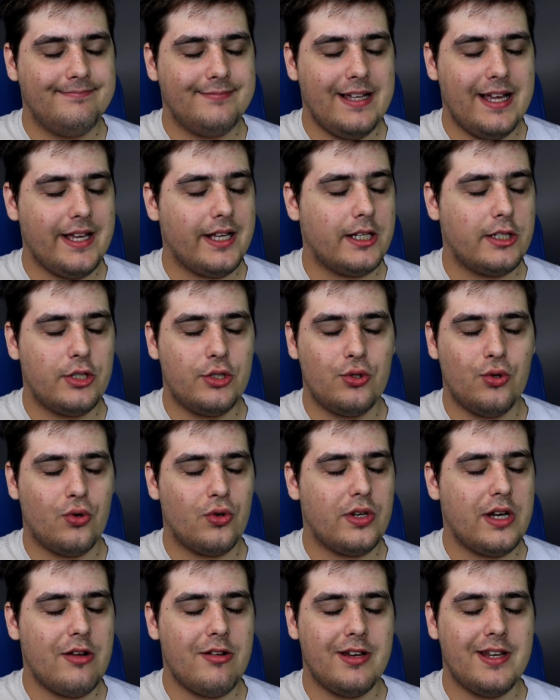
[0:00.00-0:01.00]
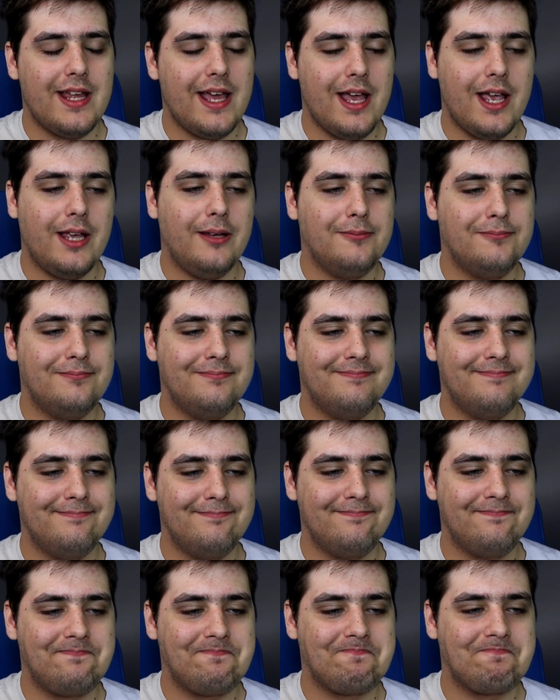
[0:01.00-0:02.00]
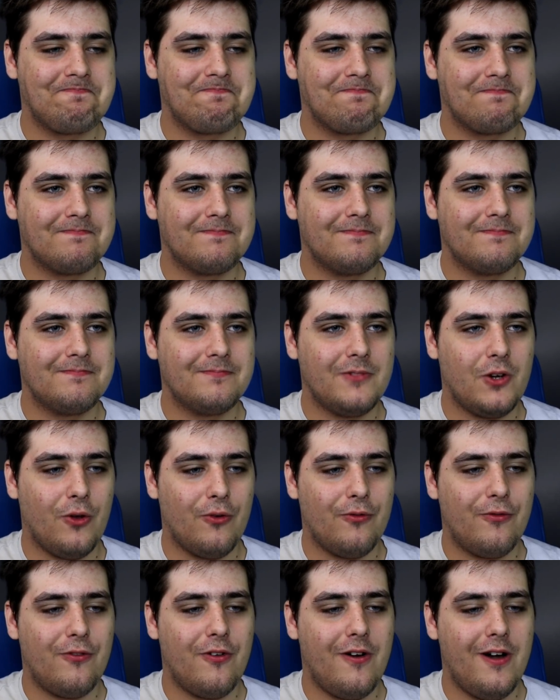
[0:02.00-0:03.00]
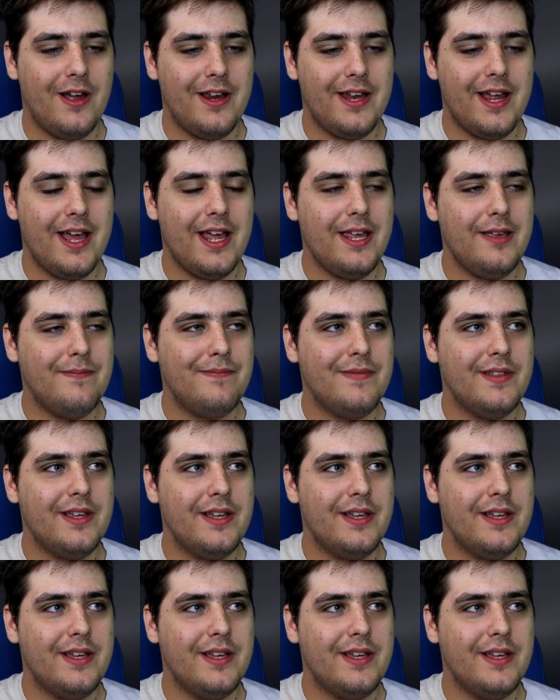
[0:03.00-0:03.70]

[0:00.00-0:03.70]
that extraordinary day on Friday,